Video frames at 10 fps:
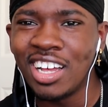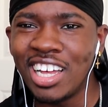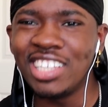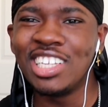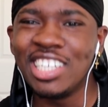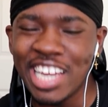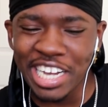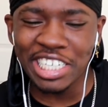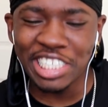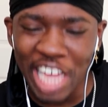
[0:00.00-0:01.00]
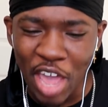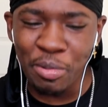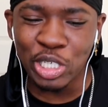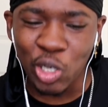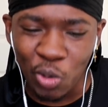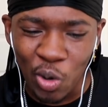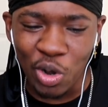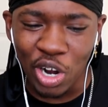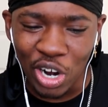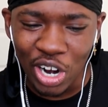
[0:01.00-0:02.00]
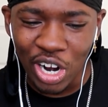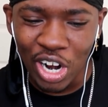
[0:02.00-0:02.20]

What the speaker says: And the nigga's name is Kruger.